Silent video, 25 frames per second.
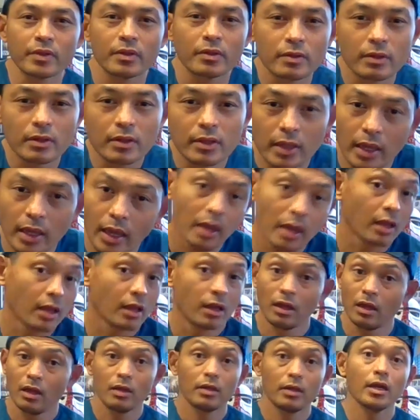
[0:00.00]
That? Yeah,
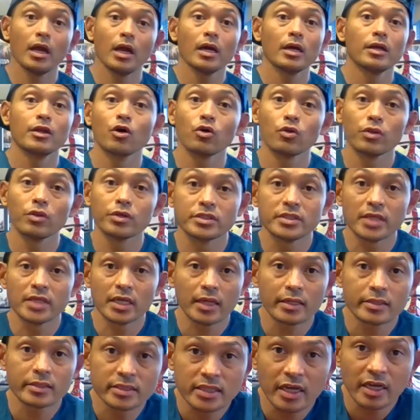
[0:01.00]
yeah, you know
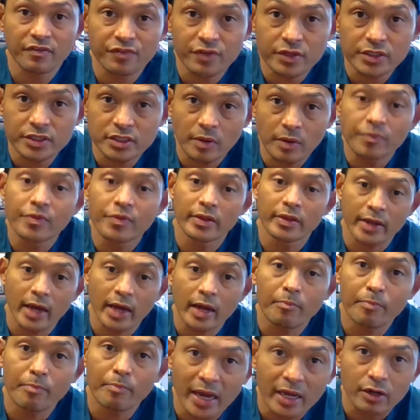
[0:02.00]
there's definitely something that I
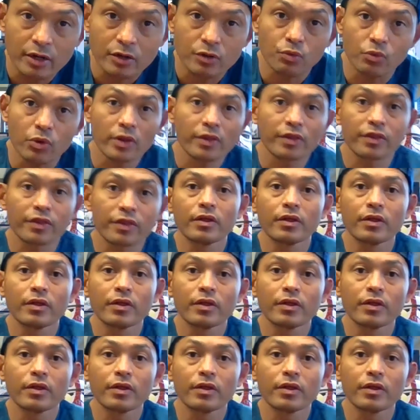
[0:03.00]
battle with,